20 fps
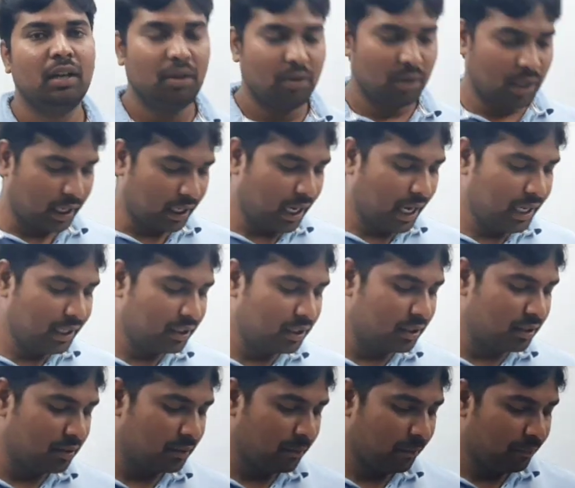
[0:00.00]
Okay
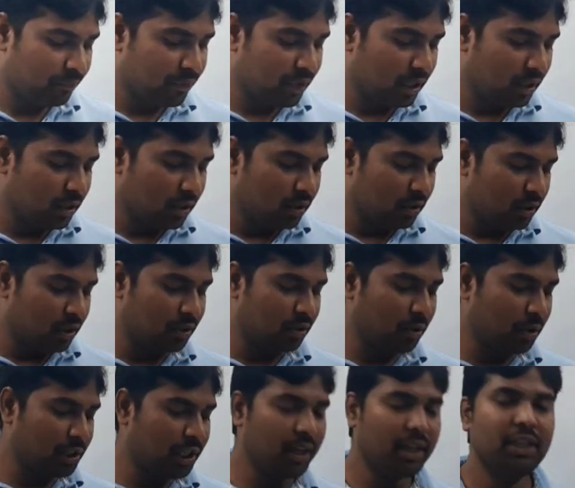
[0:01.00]
guys, this
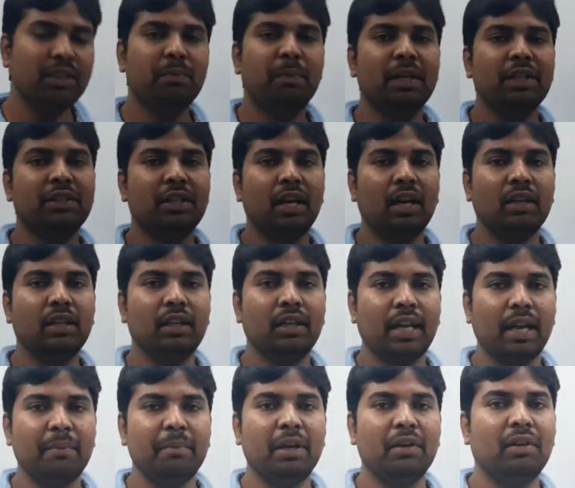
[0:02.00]
question is based on the
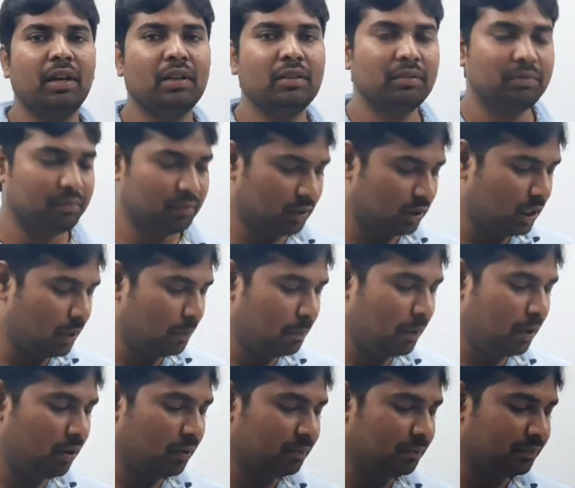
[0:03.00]
time and work.
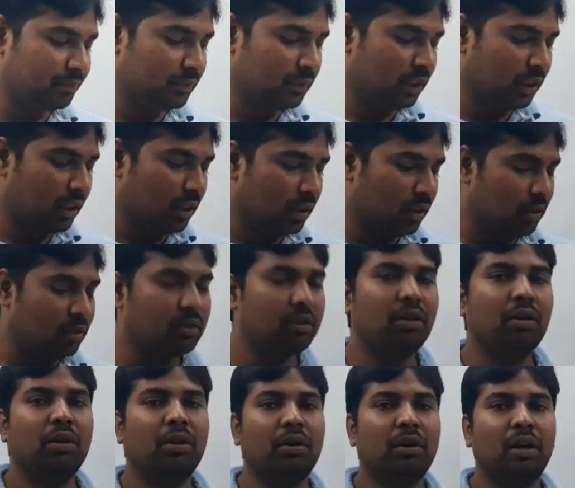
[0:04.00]
Simple.
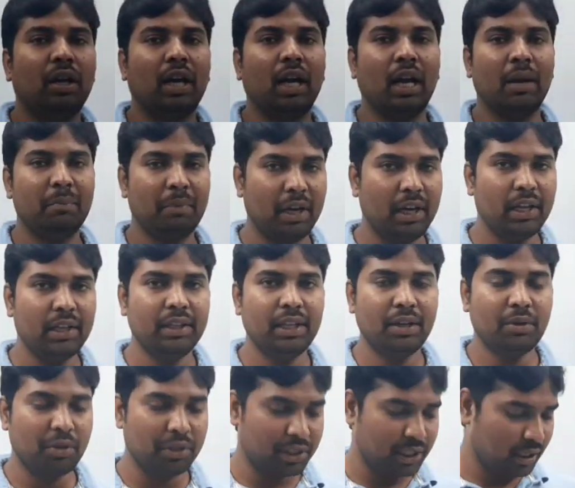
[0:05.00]
So I am reading
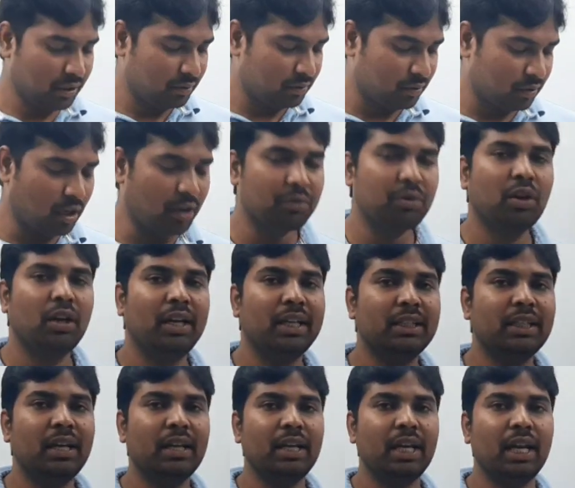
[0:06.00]
the question. You have to
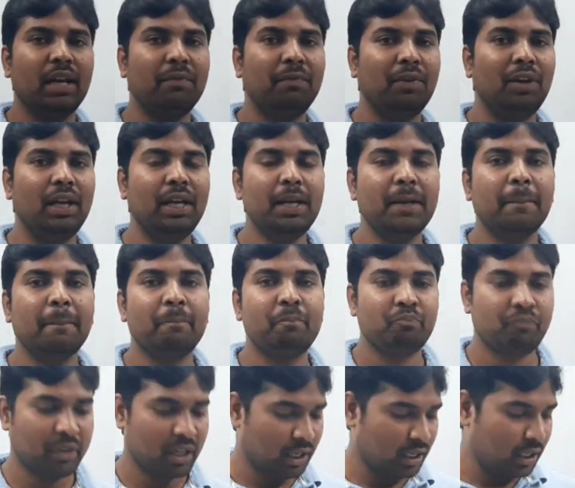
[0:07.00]
listen carefully.
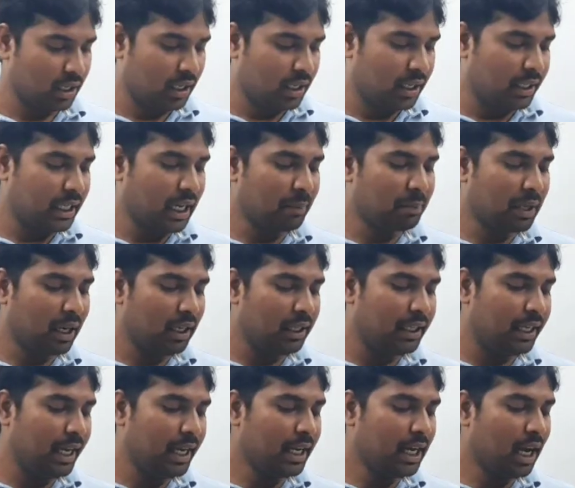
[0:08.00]
Capital
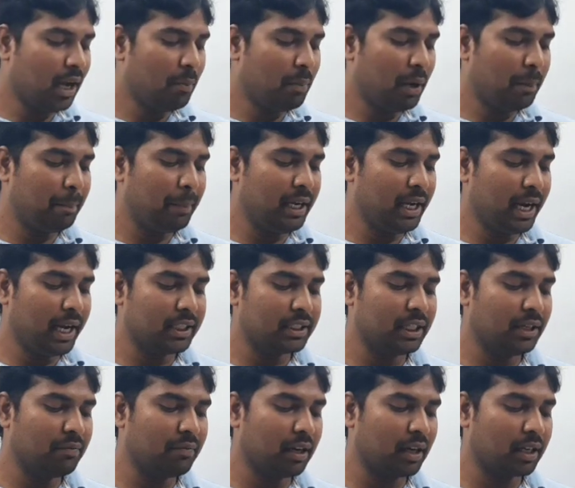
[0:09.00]
A, comma B and
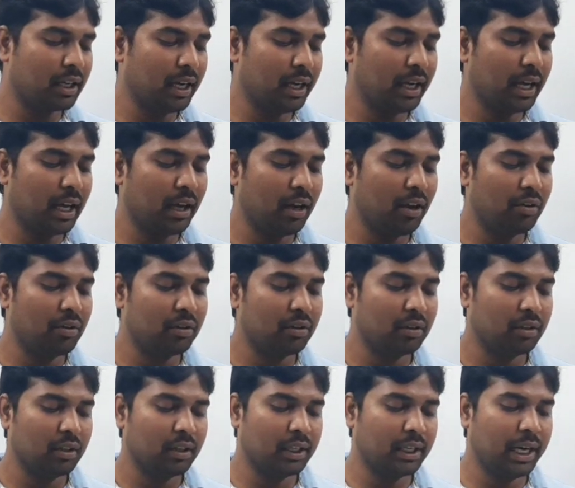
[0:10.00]
C working
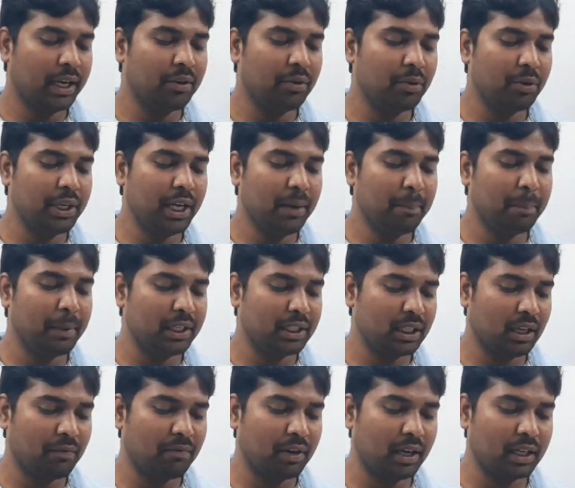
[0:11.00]
alone can do a piece
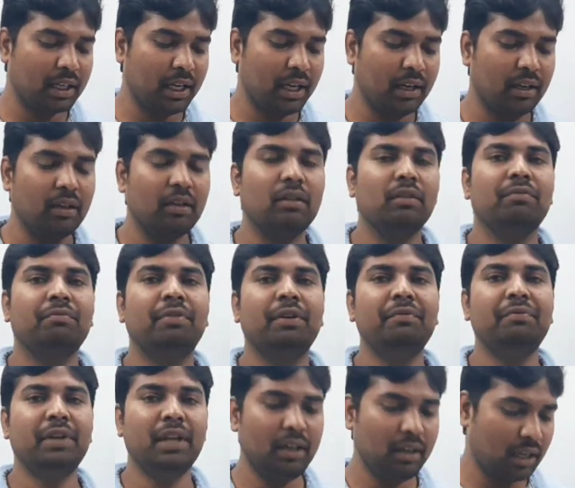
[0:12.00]
of work in
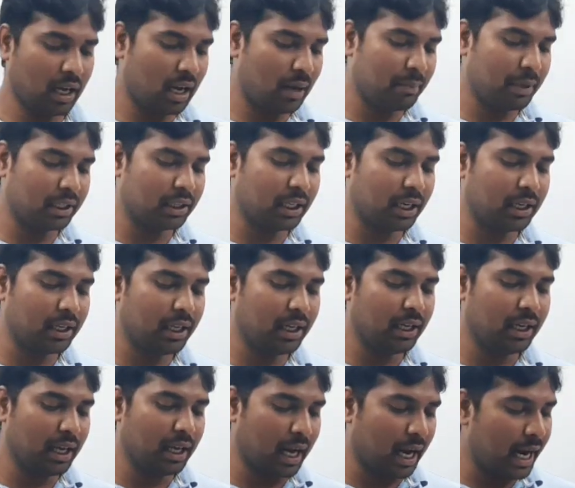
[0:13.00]
15,
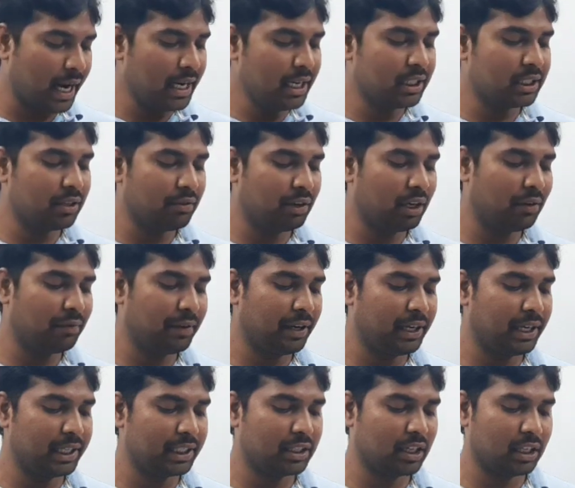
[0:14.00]
30 and 75
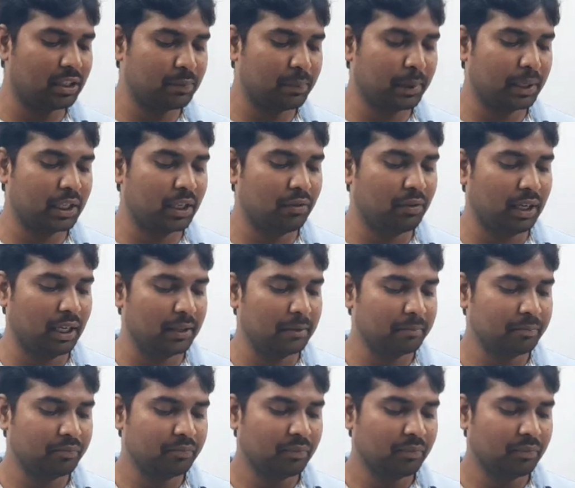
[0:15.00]
days respectively.